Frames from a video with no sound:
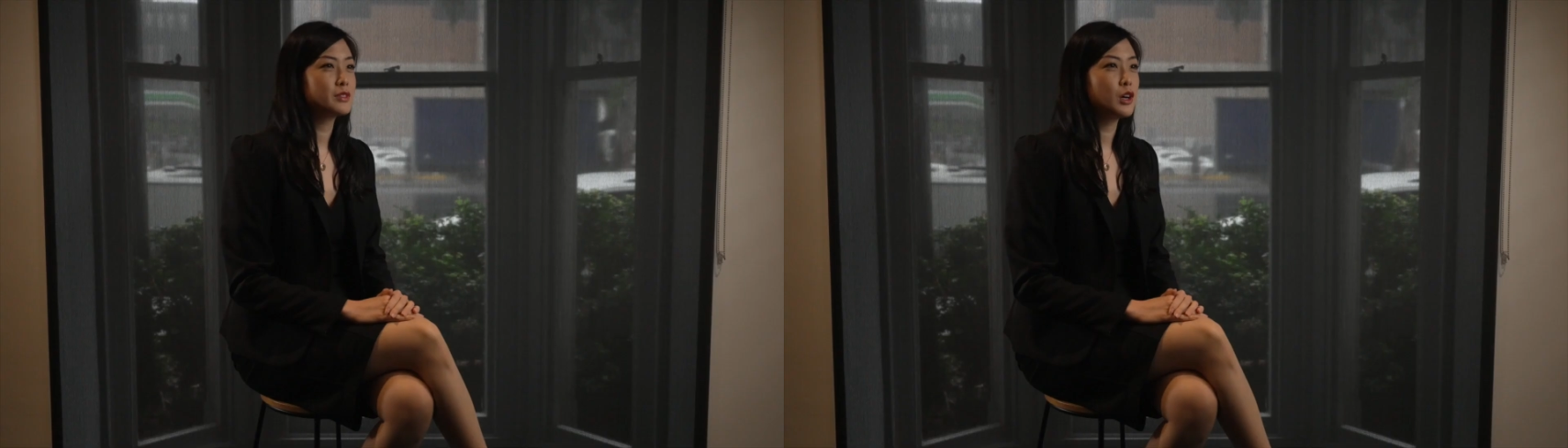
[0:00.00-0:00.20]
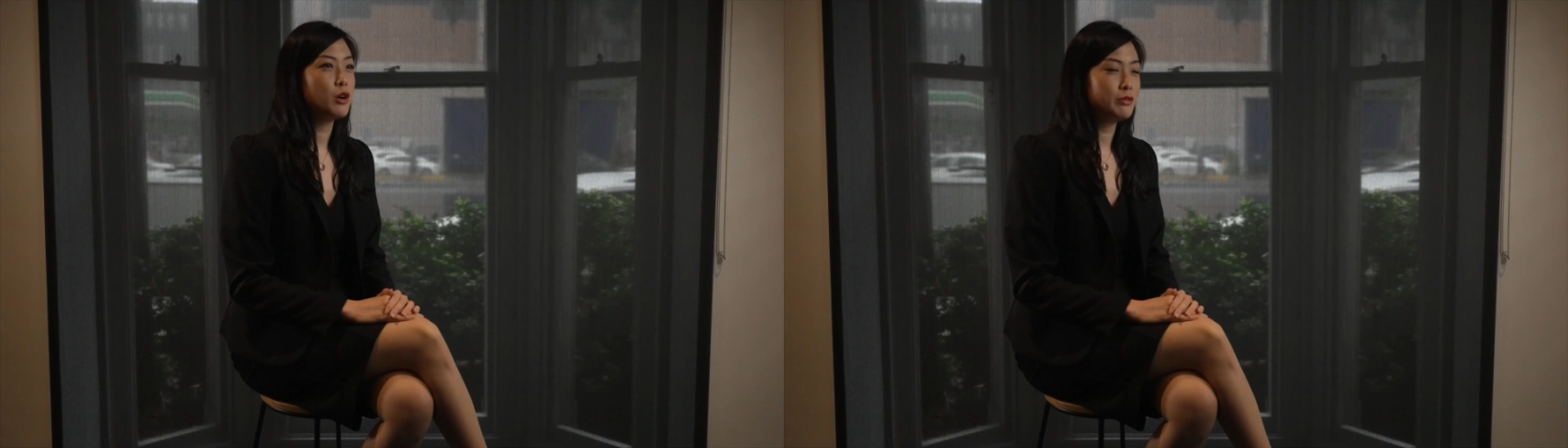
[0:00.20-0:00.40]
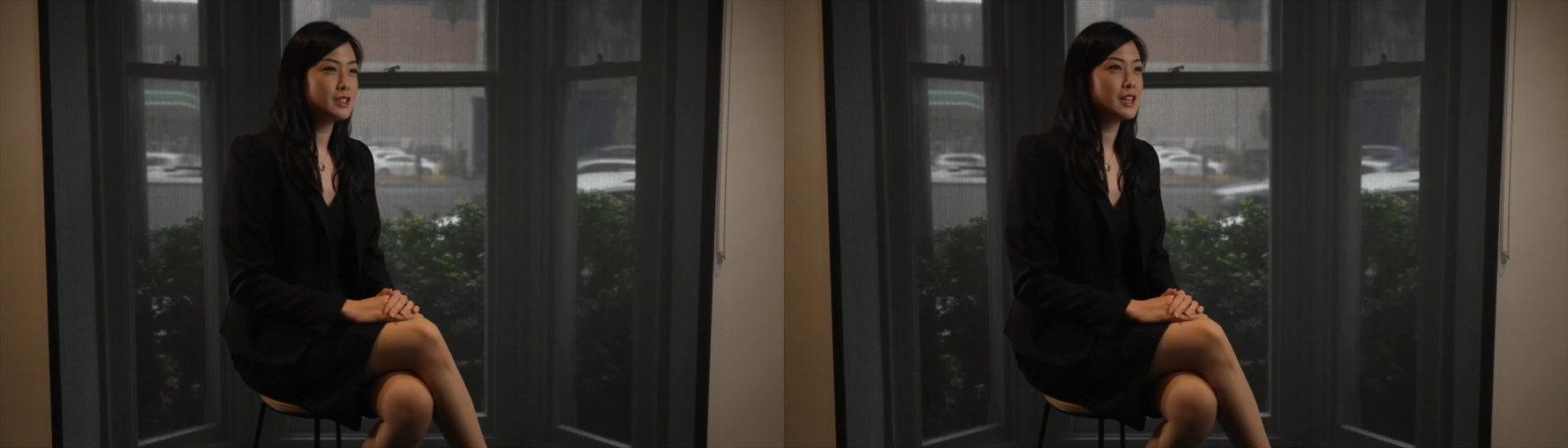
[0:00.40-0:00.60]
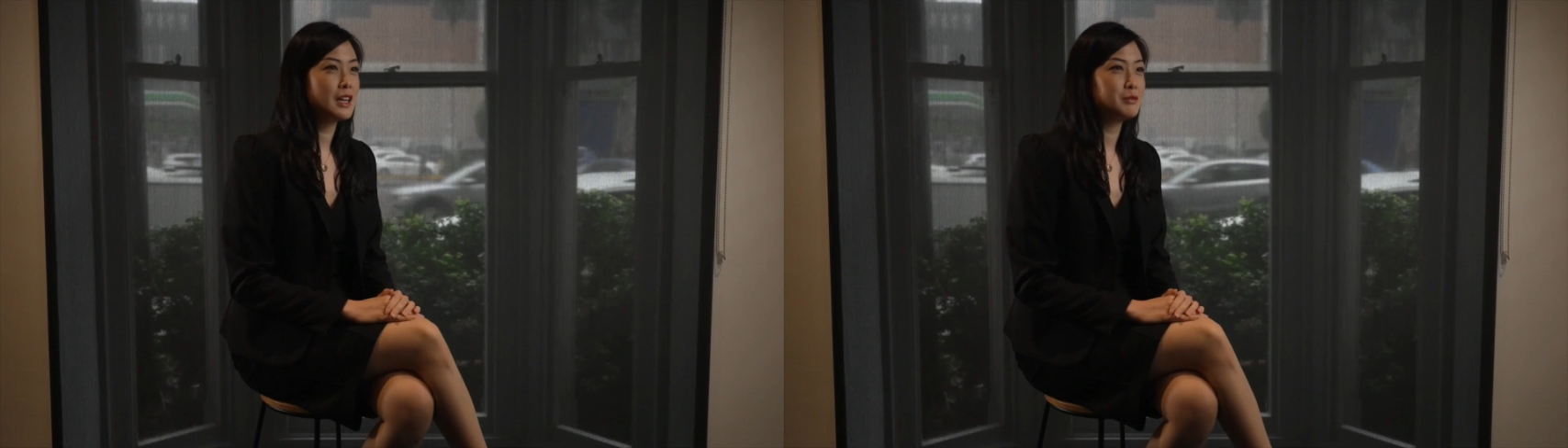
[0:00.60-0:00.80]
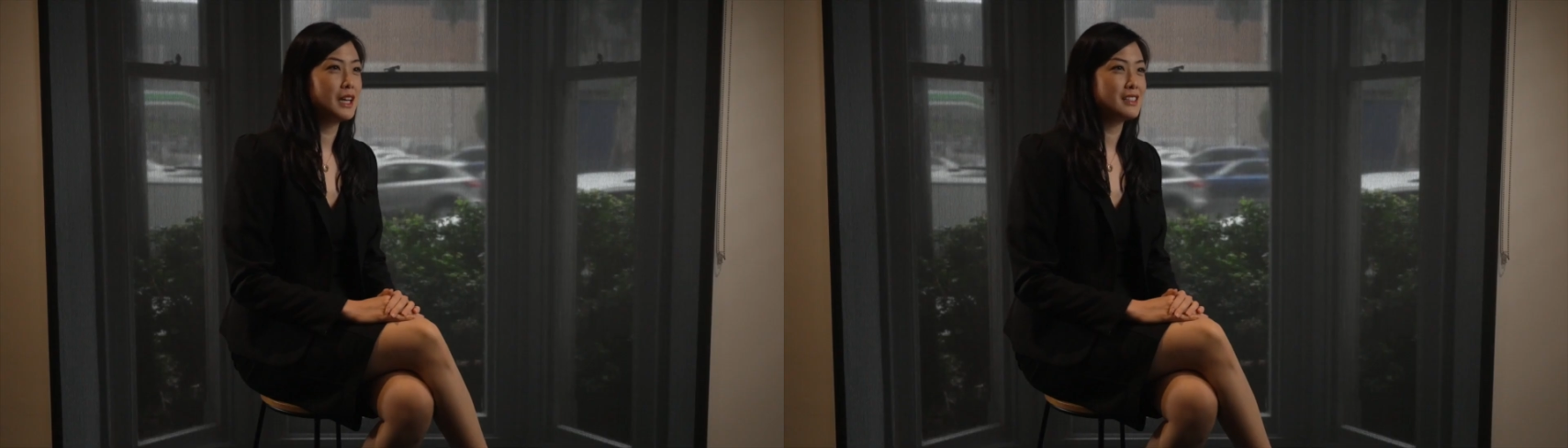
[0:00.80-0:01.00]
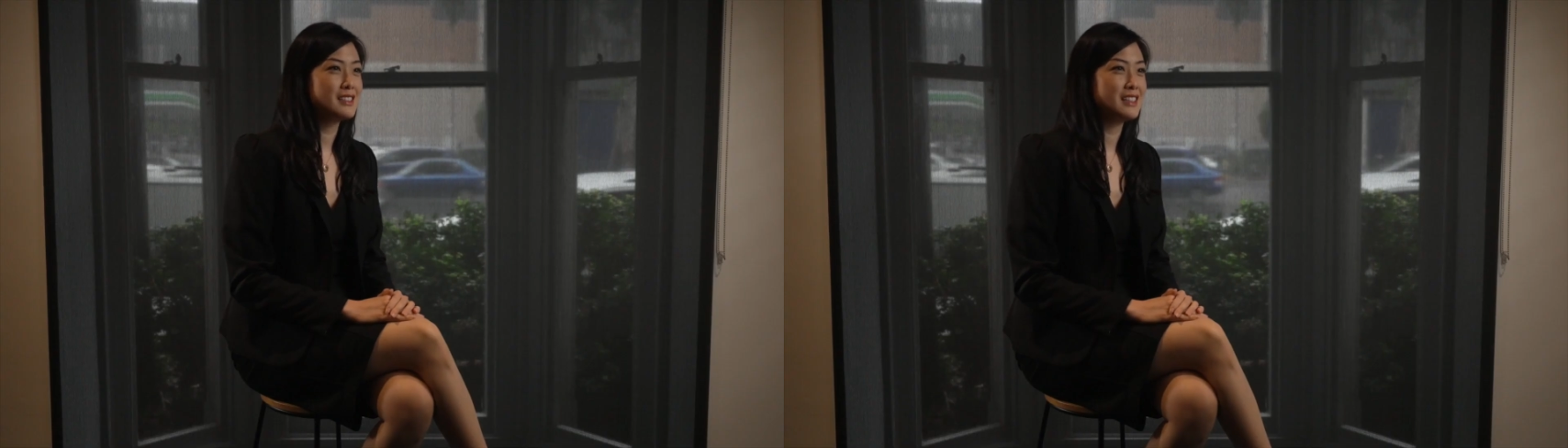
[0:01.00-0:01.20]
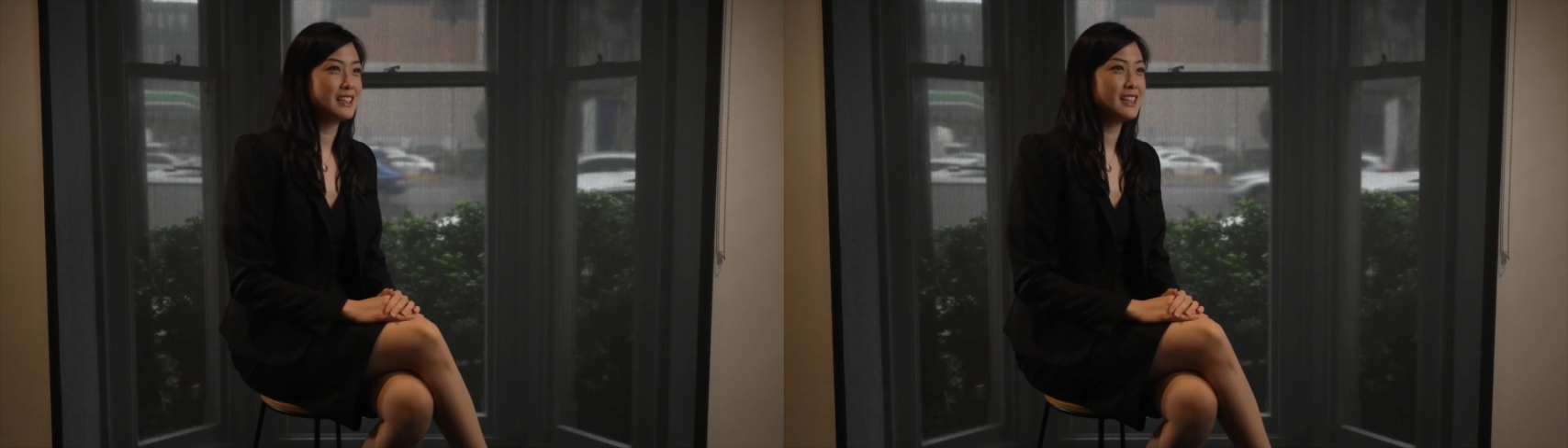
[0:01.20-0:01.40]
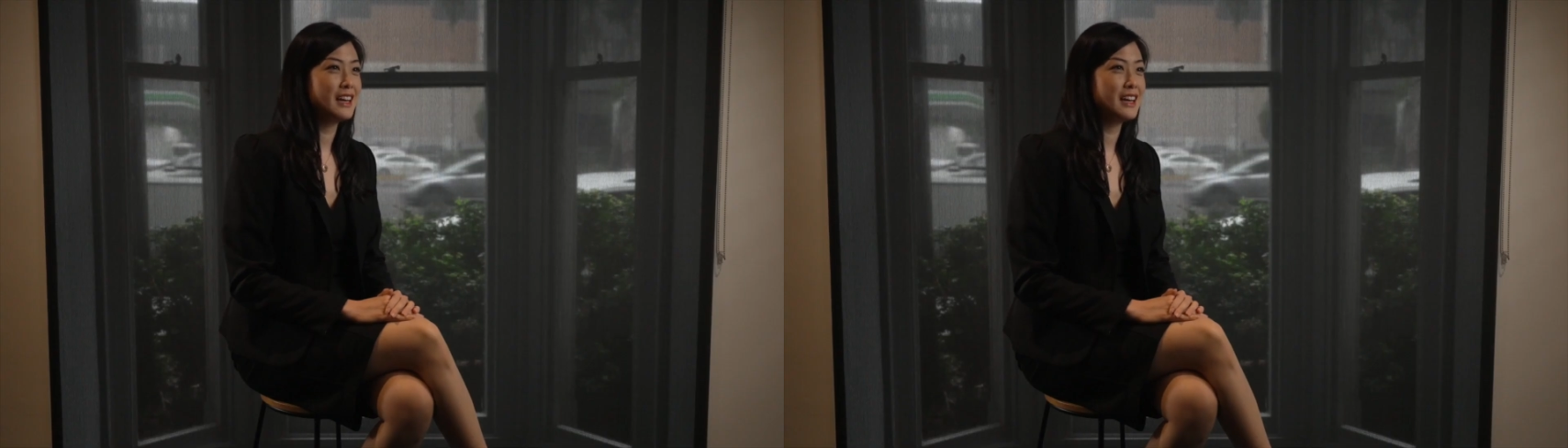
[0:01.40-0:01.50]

COVID time last year